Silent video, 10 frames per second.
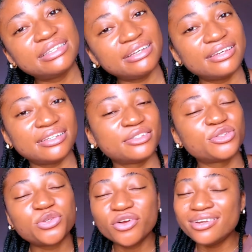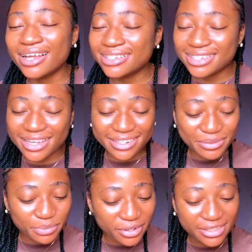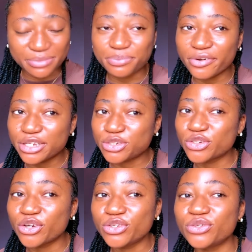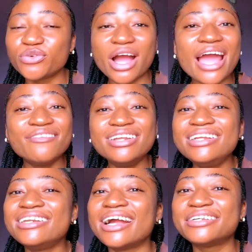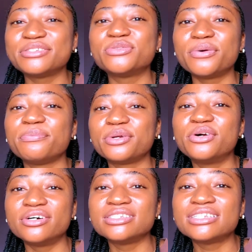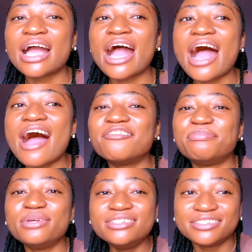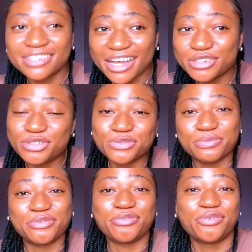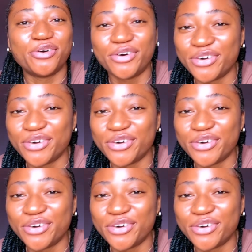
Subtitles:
thing is don't let anybody pressure you. I really like this one because I've been in that shoe before.